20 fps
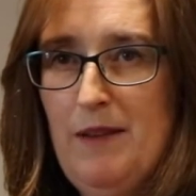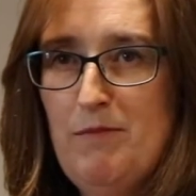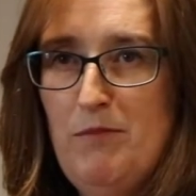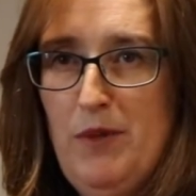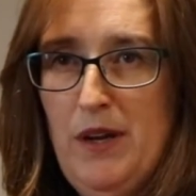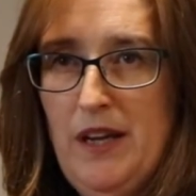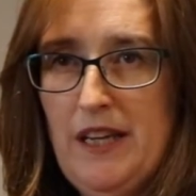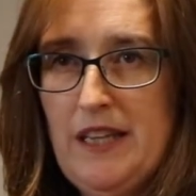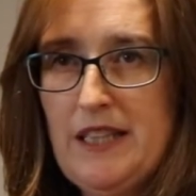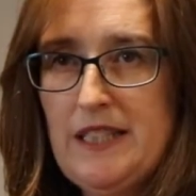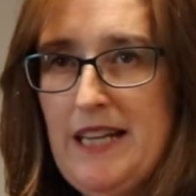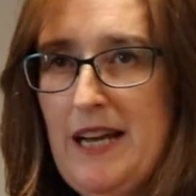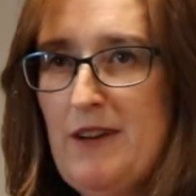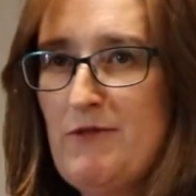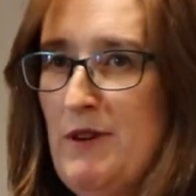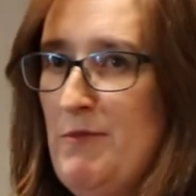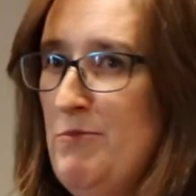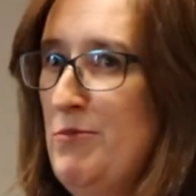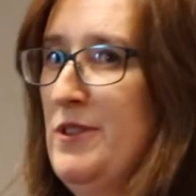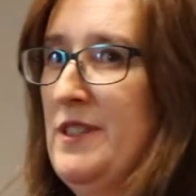MPs, our
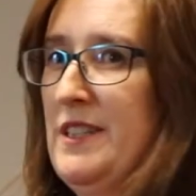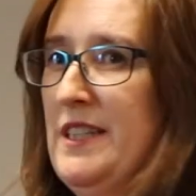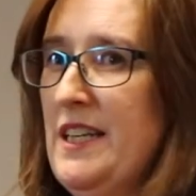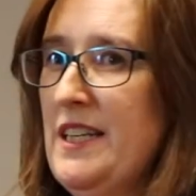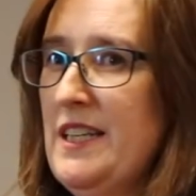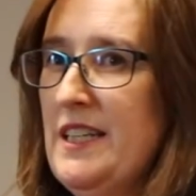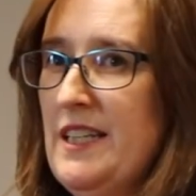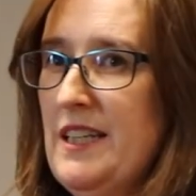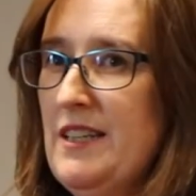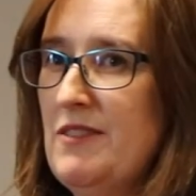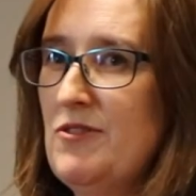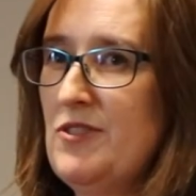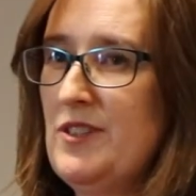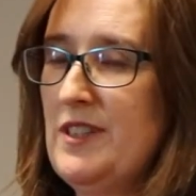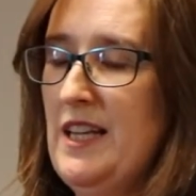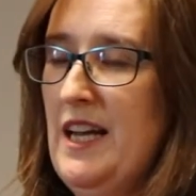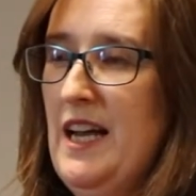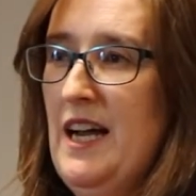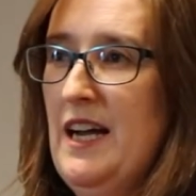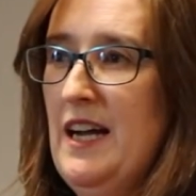
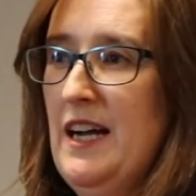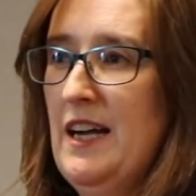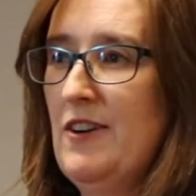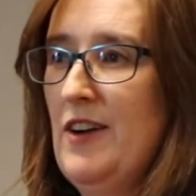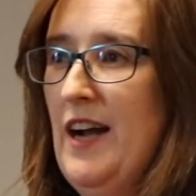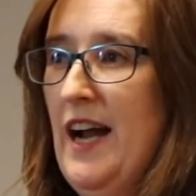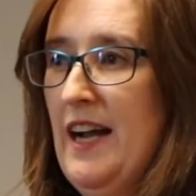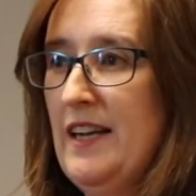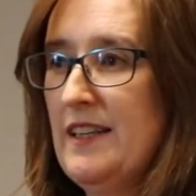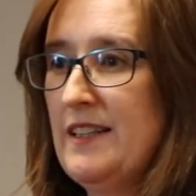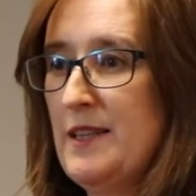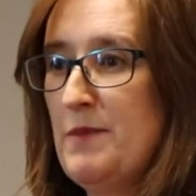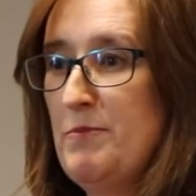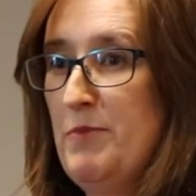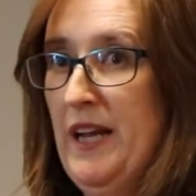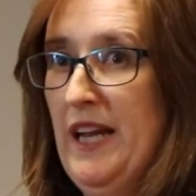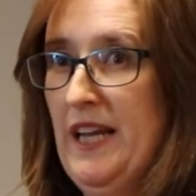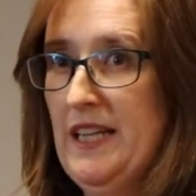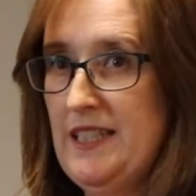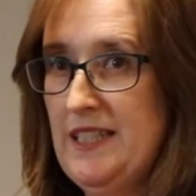representatives, are at the
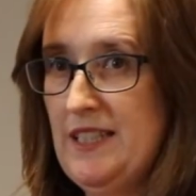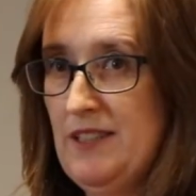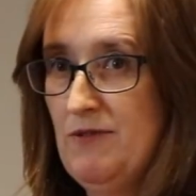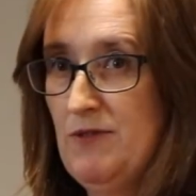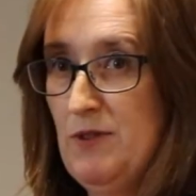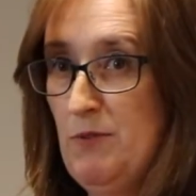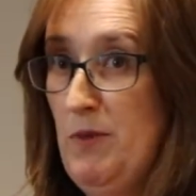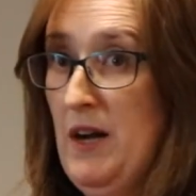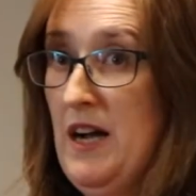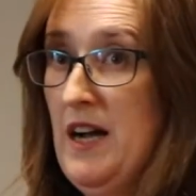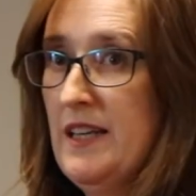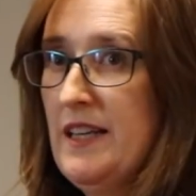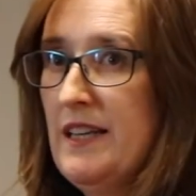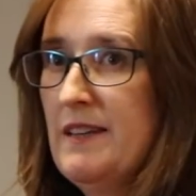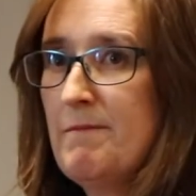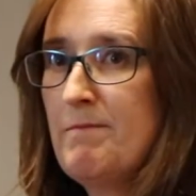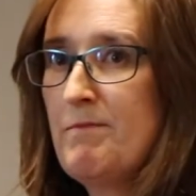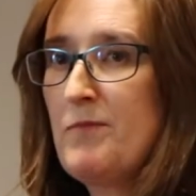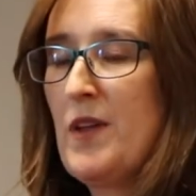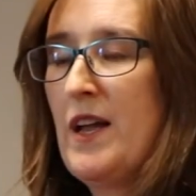behest of the
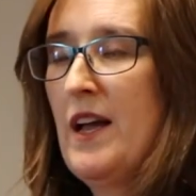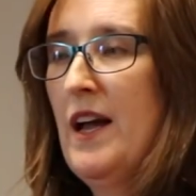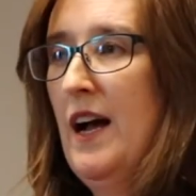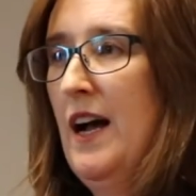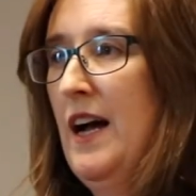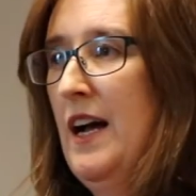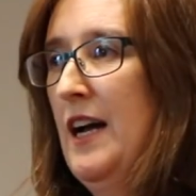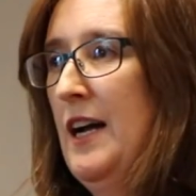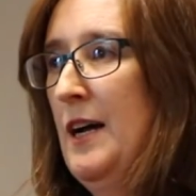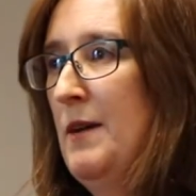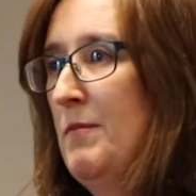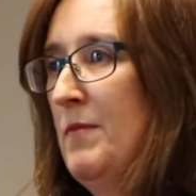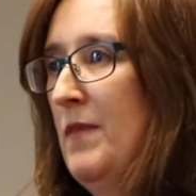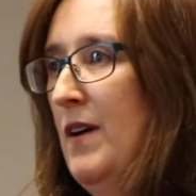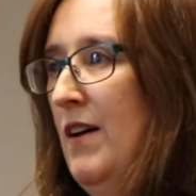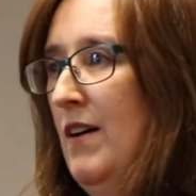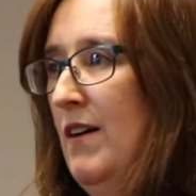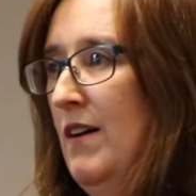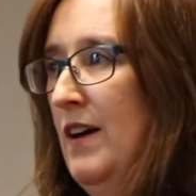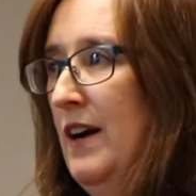party.
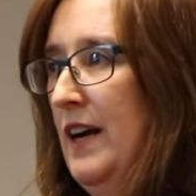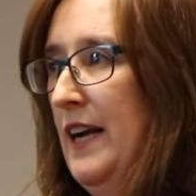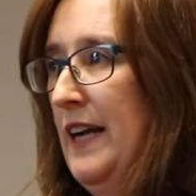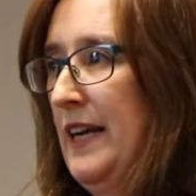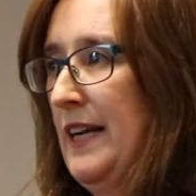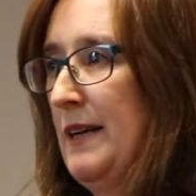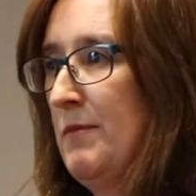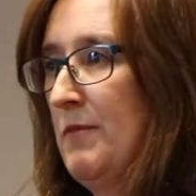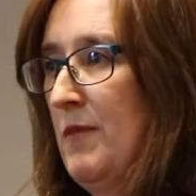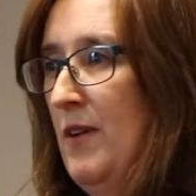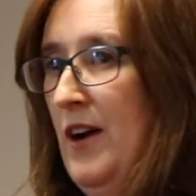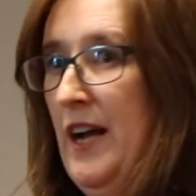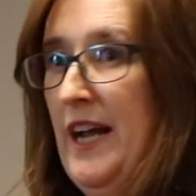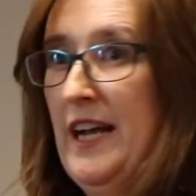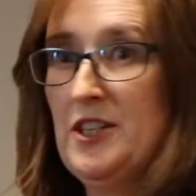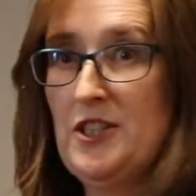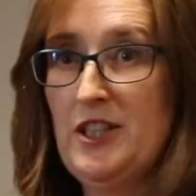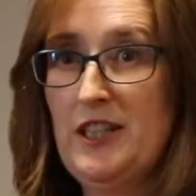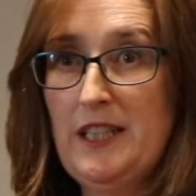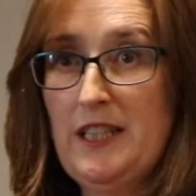I
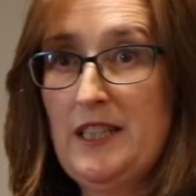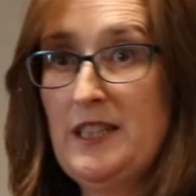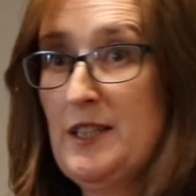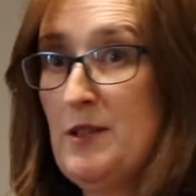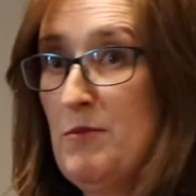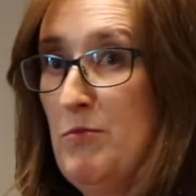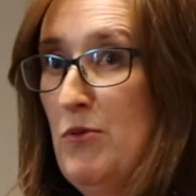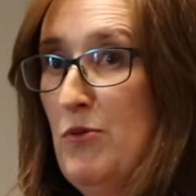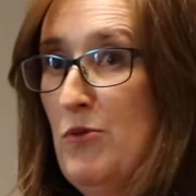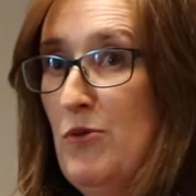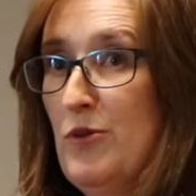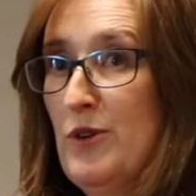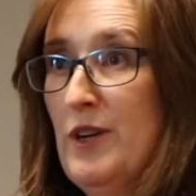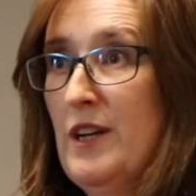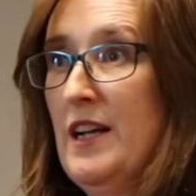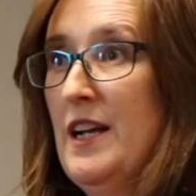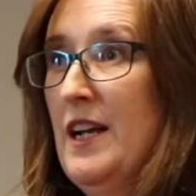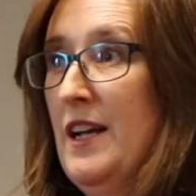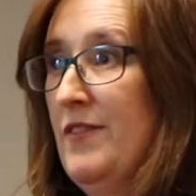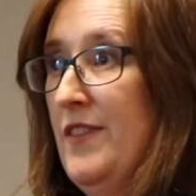actually support
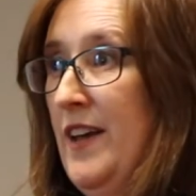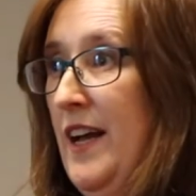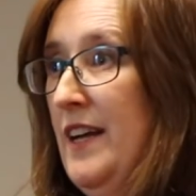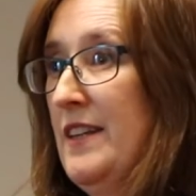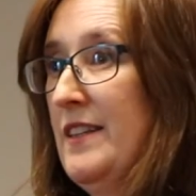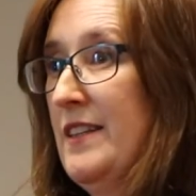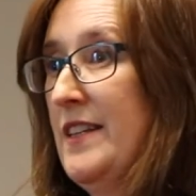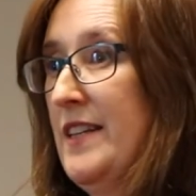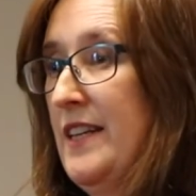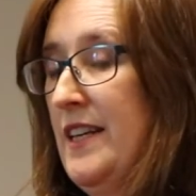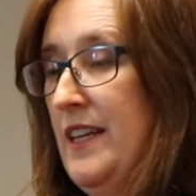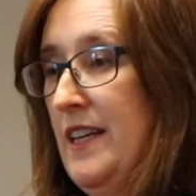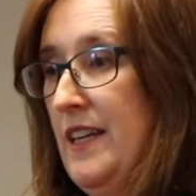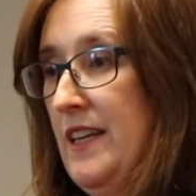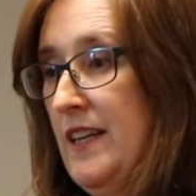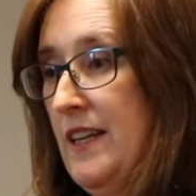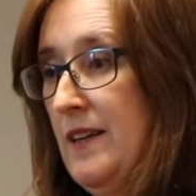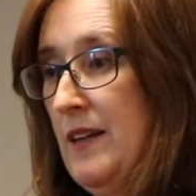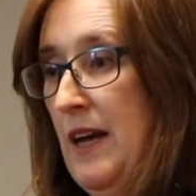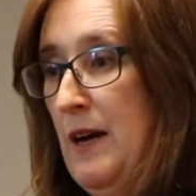that
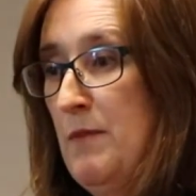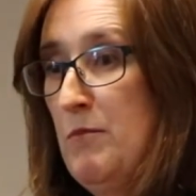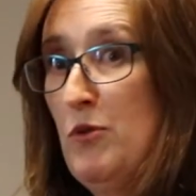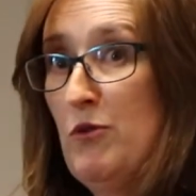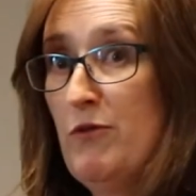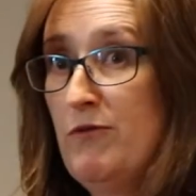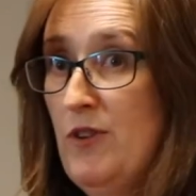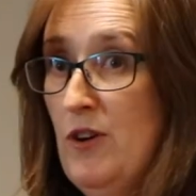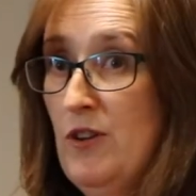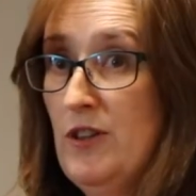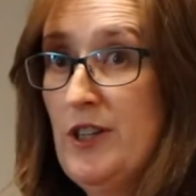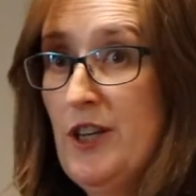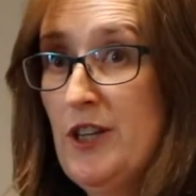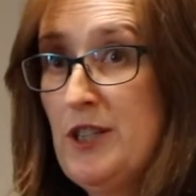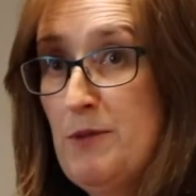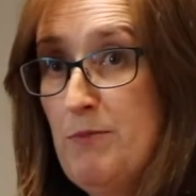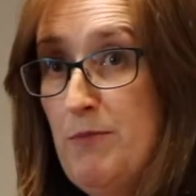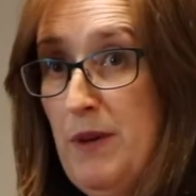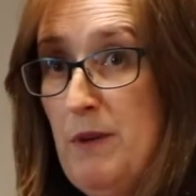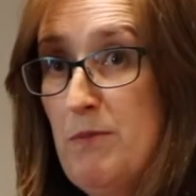the
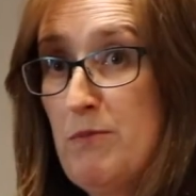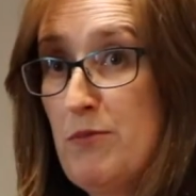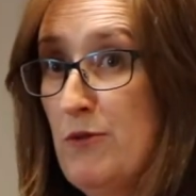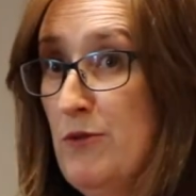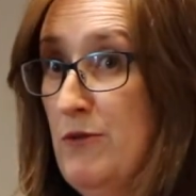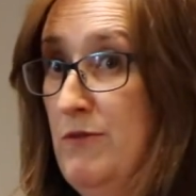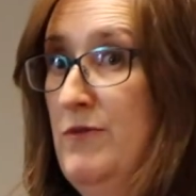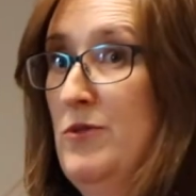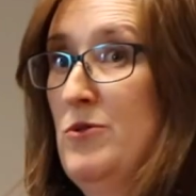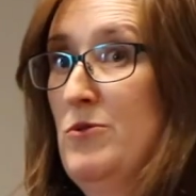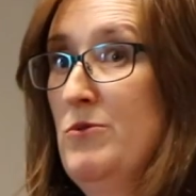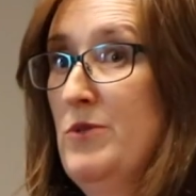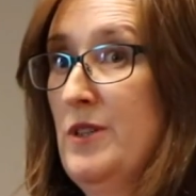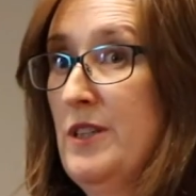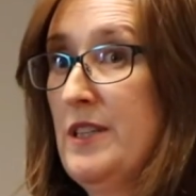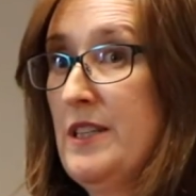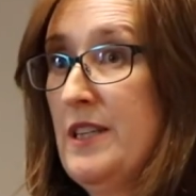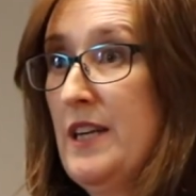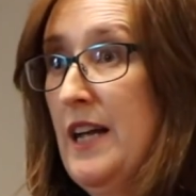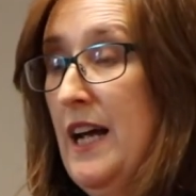portfolios be brought
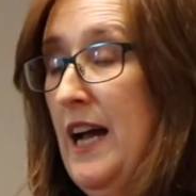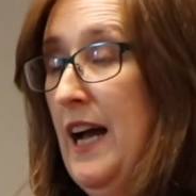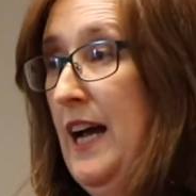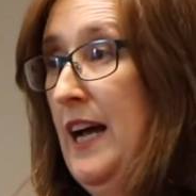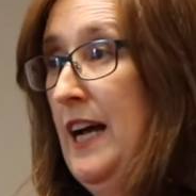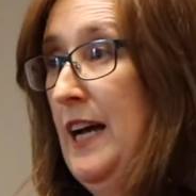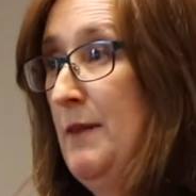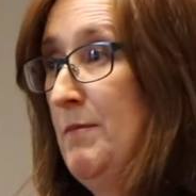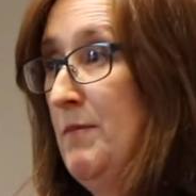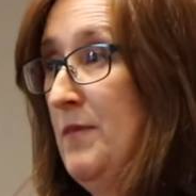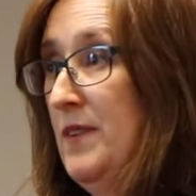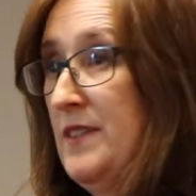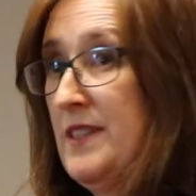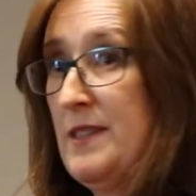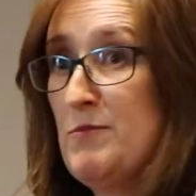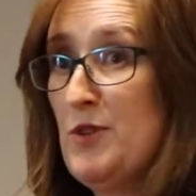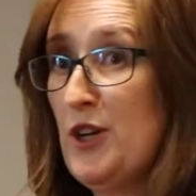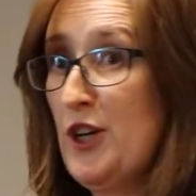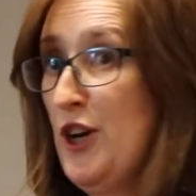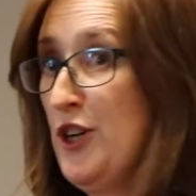forward, some
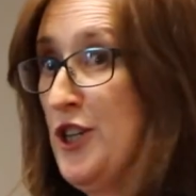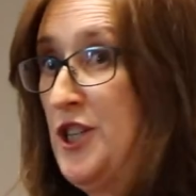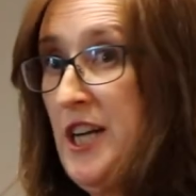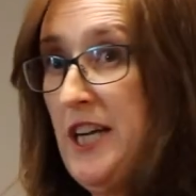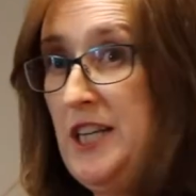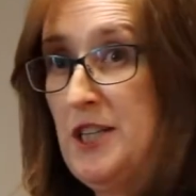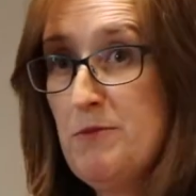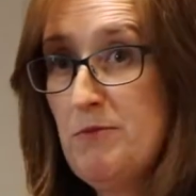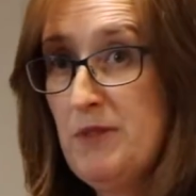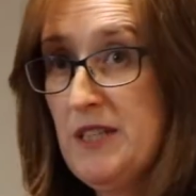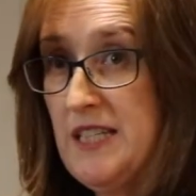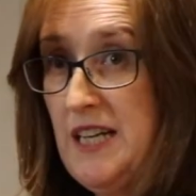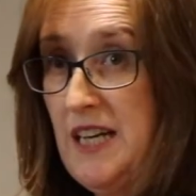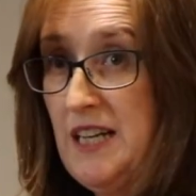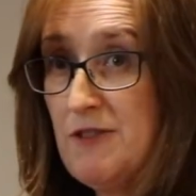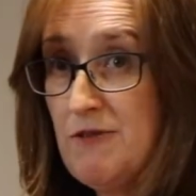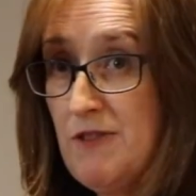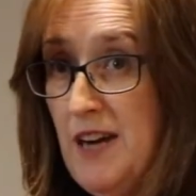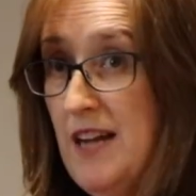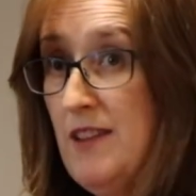negotiation be
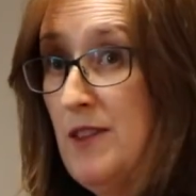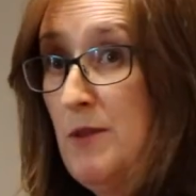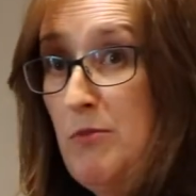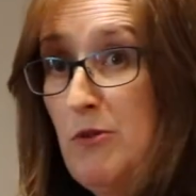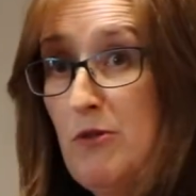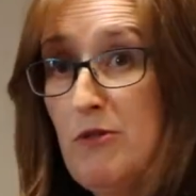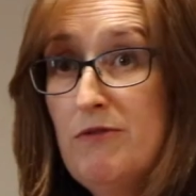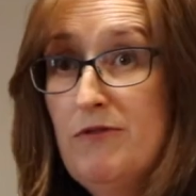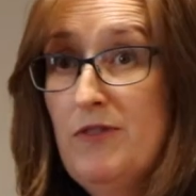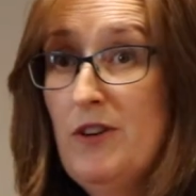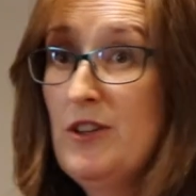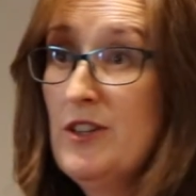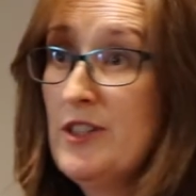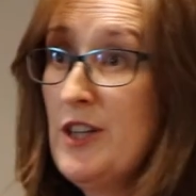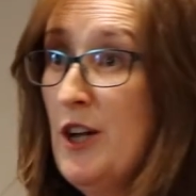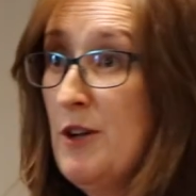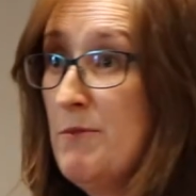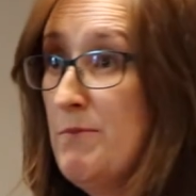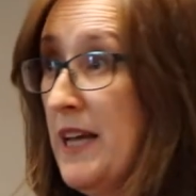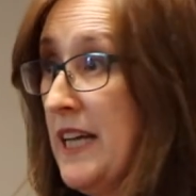done around the
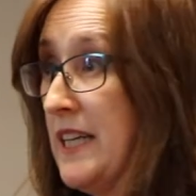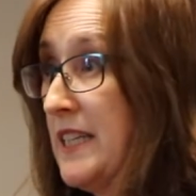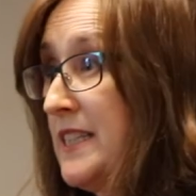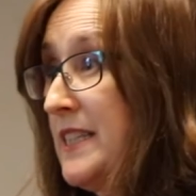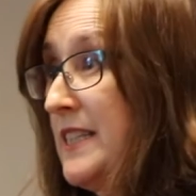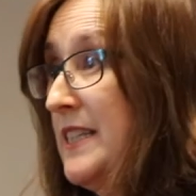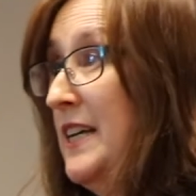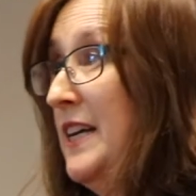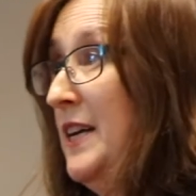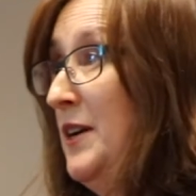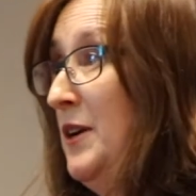portfolio mix